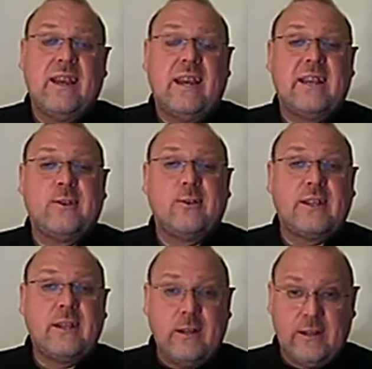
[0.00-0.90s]
It's
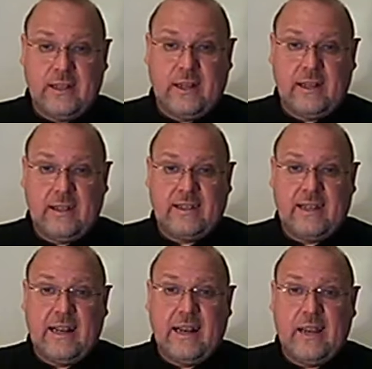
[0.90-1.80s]
also used to, cl to
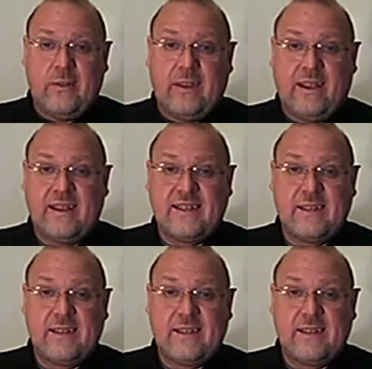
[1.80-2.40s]
clean things.